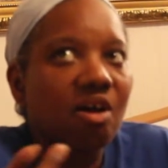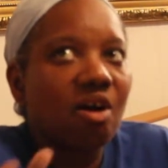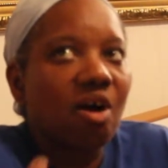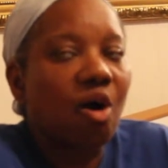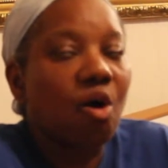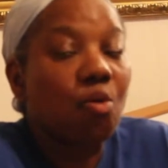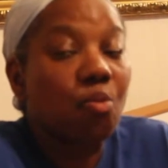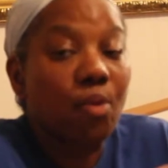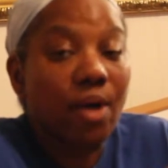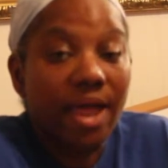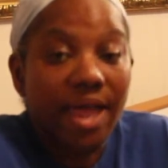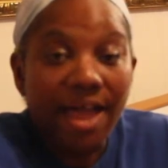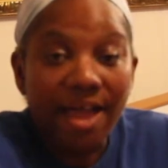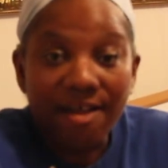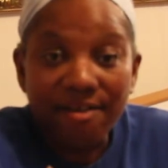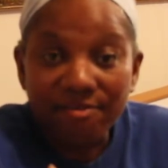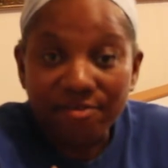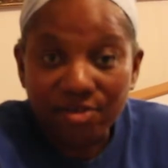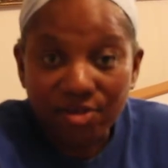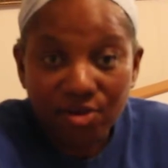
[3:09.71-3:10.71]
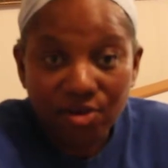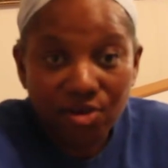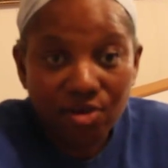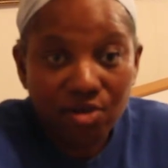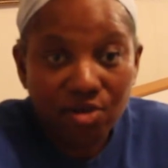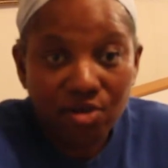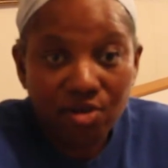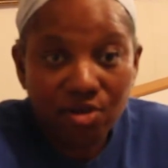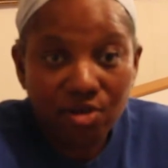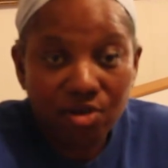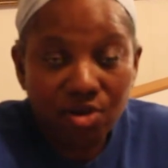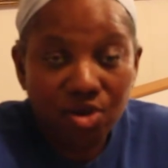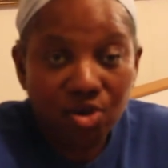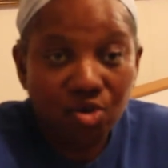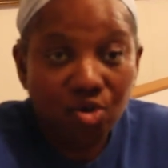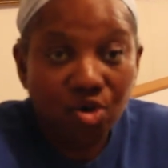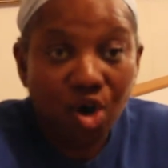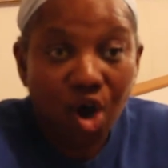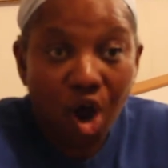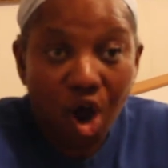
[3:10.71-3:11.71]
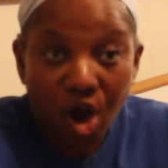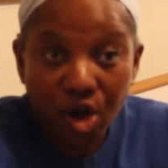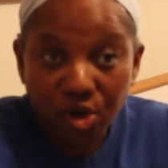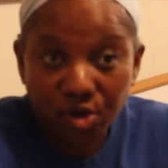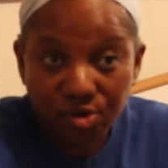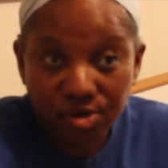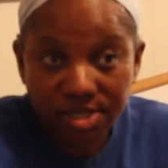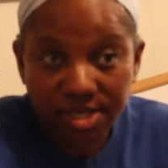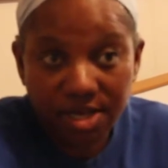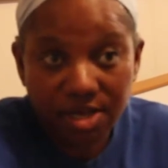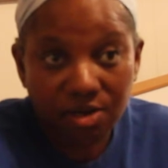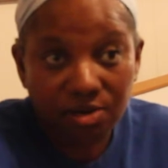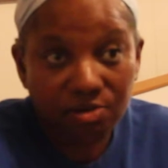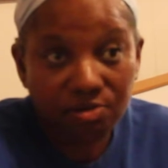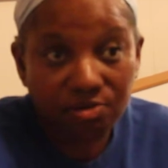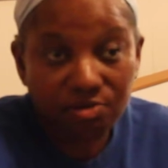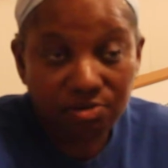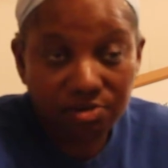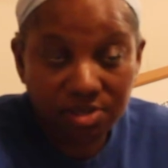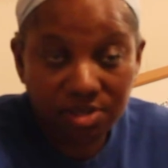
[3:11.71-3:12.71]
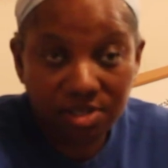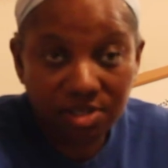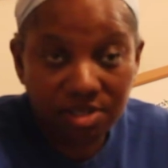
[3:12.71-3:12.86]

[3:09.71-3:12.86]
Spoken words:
or whatever you call yourselves.